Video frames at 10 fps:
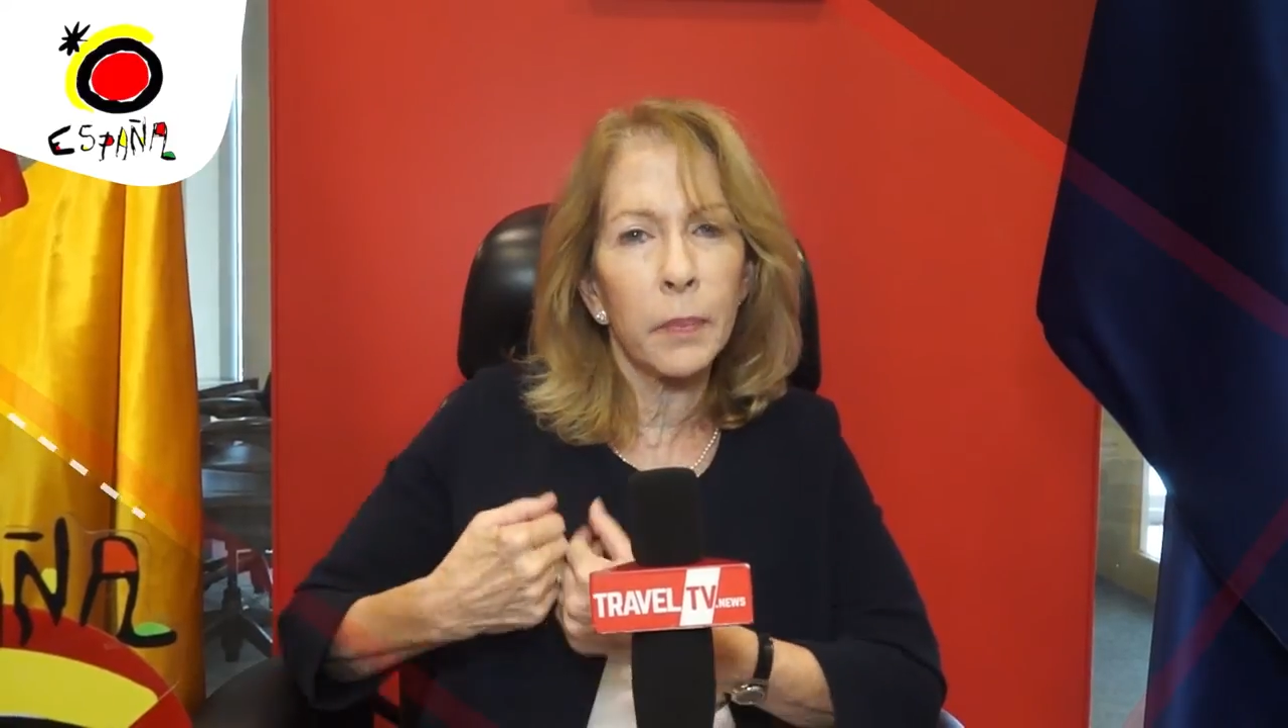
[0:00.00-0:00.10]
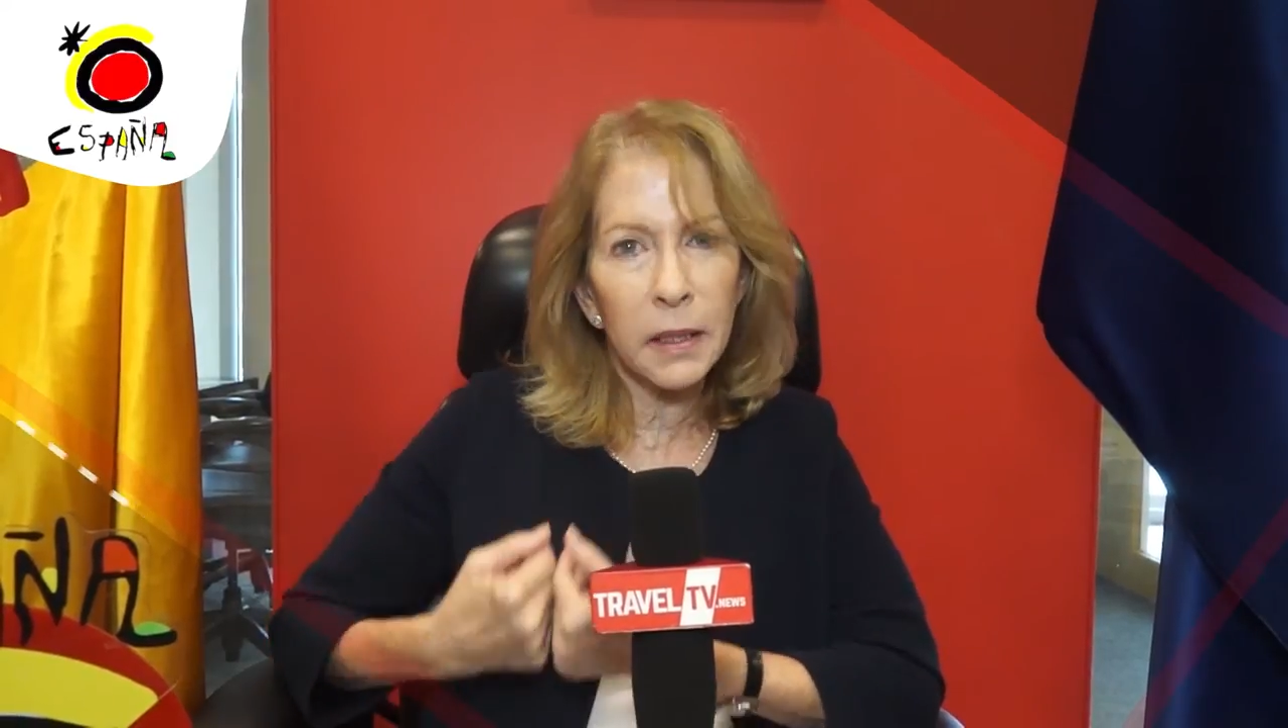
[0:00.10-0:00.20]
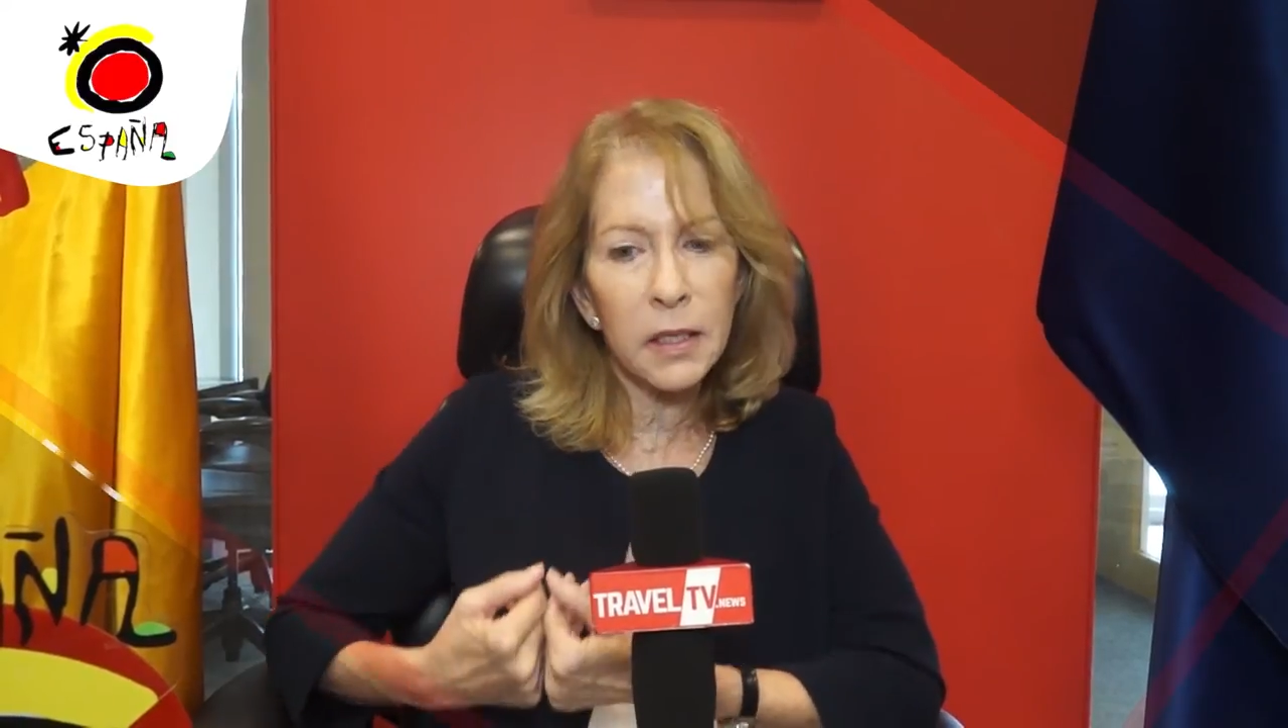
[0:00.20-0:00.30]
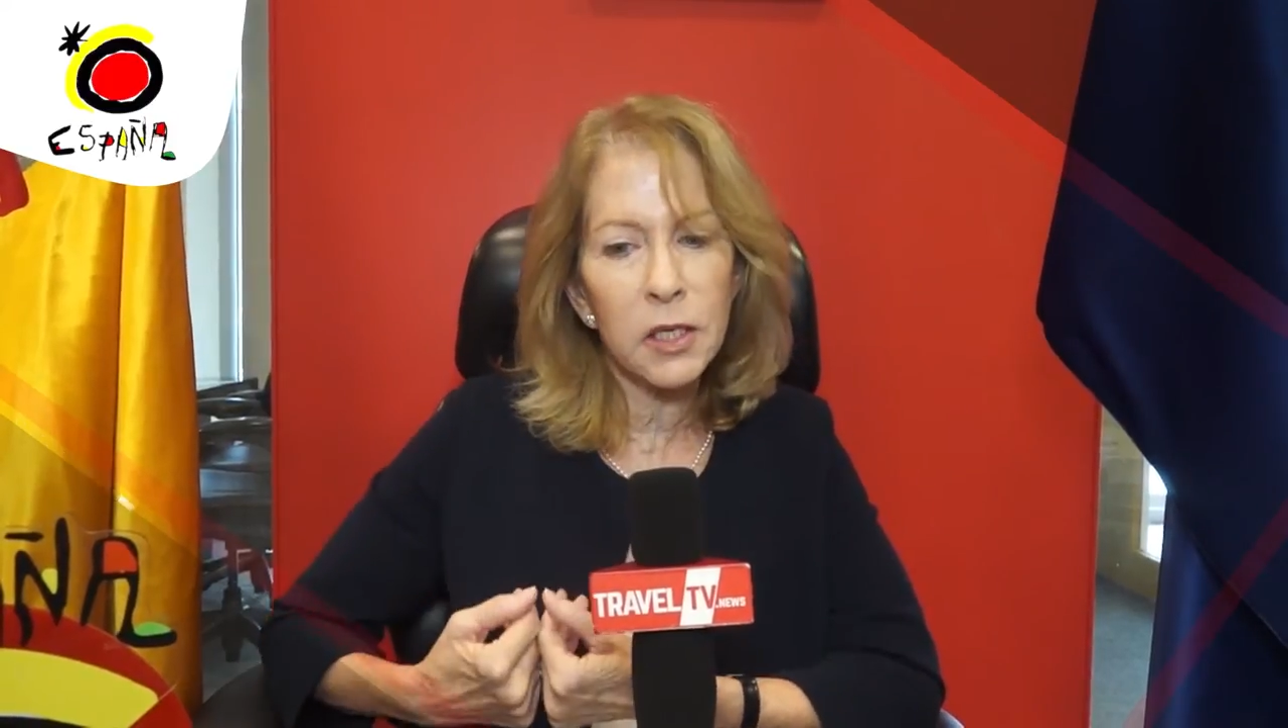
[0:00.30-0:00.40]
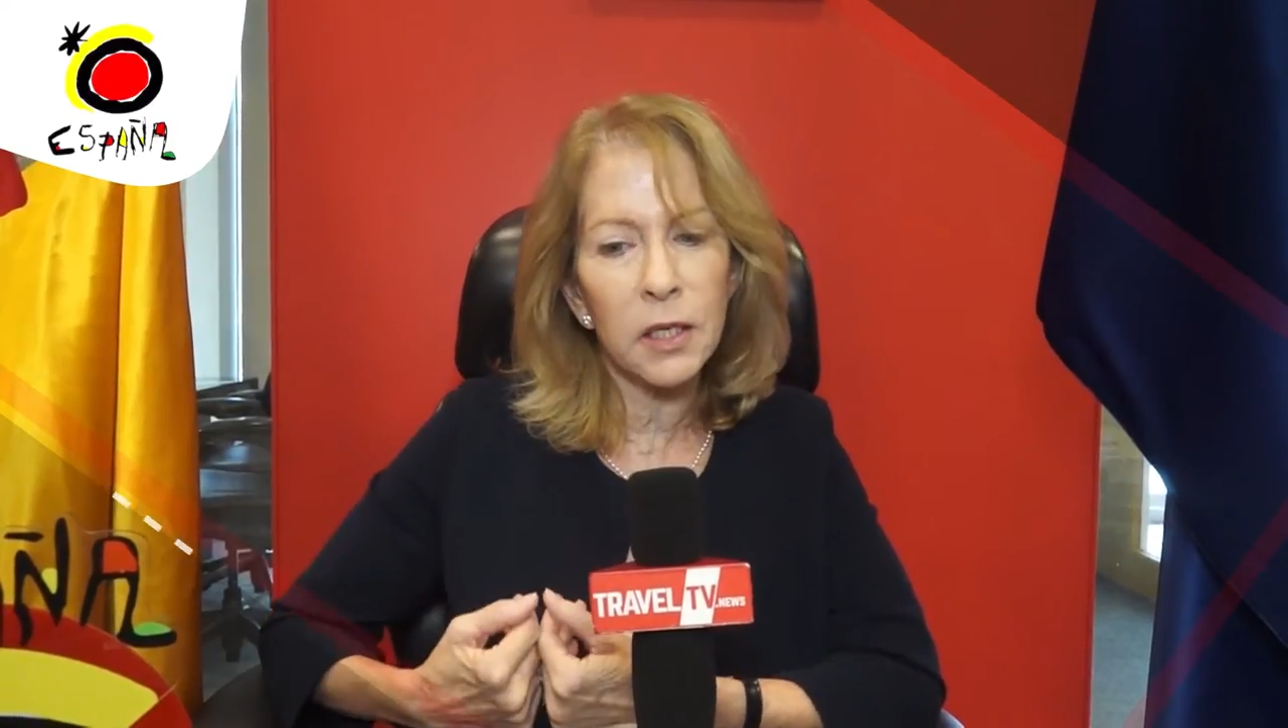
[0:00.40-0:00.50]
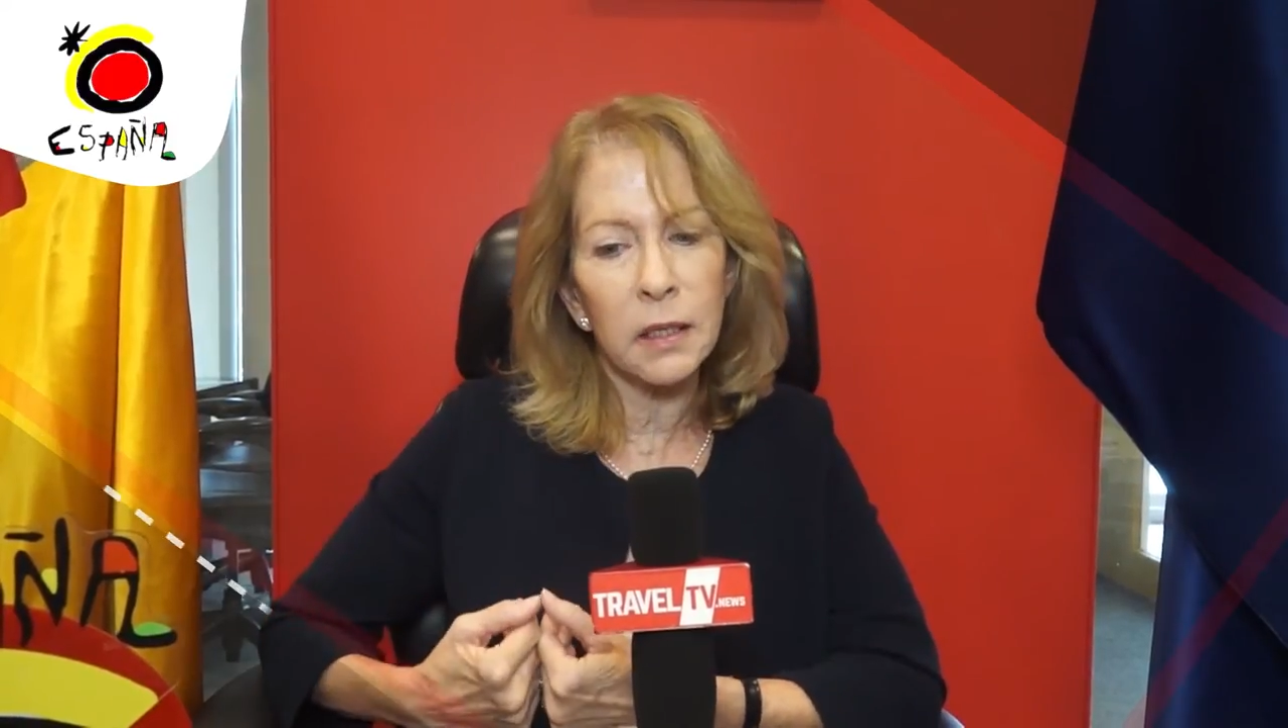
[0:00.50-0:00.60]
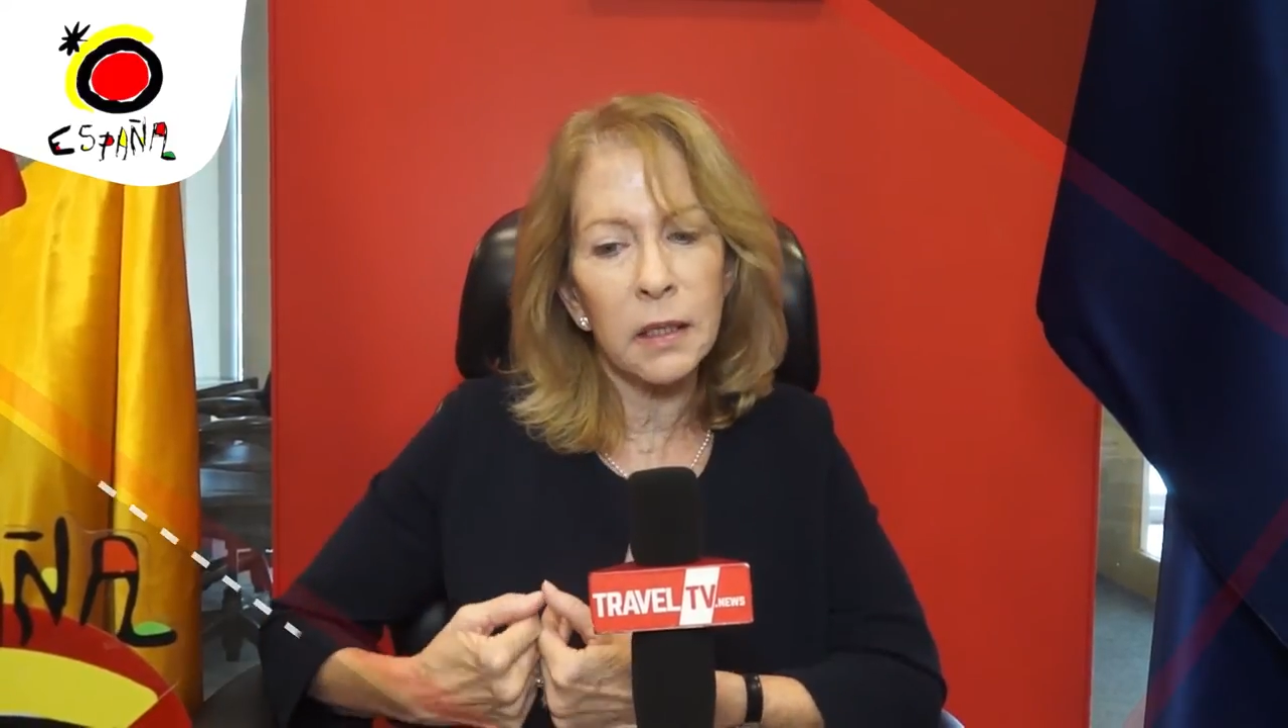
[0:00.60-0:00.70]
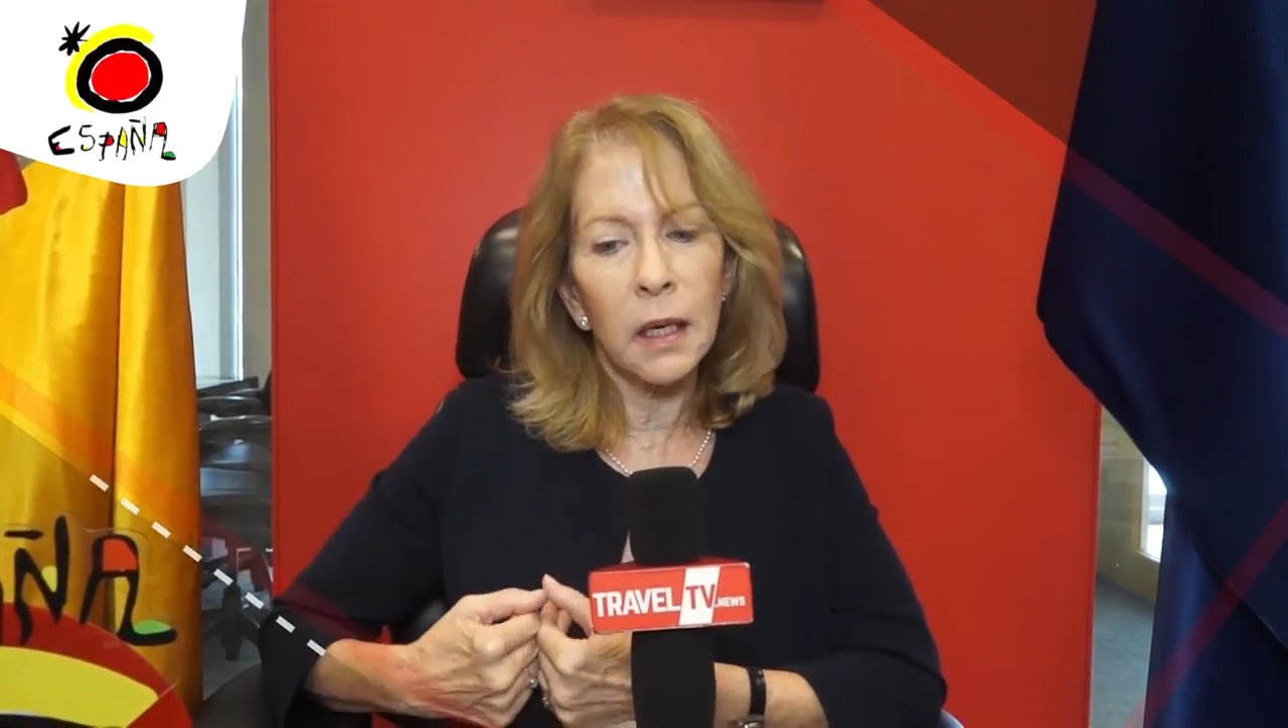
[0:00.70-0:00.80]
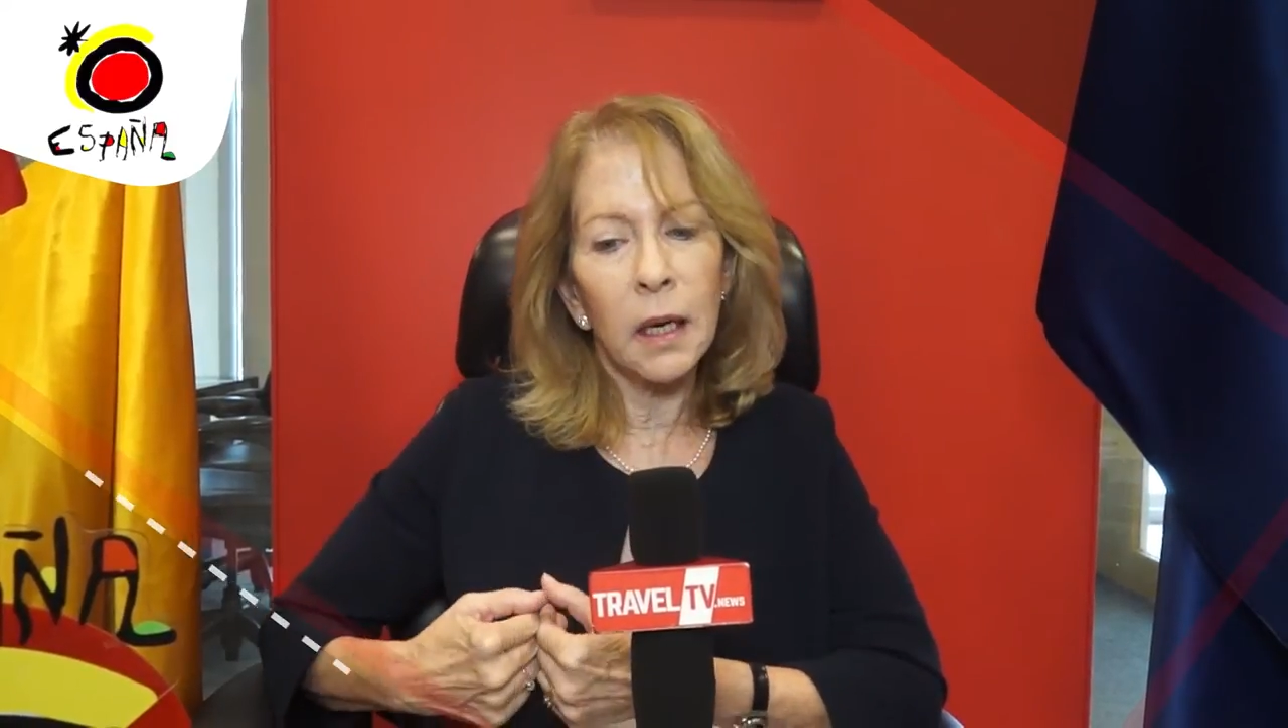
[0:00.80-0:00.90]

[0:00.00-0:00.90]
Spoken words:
pleasure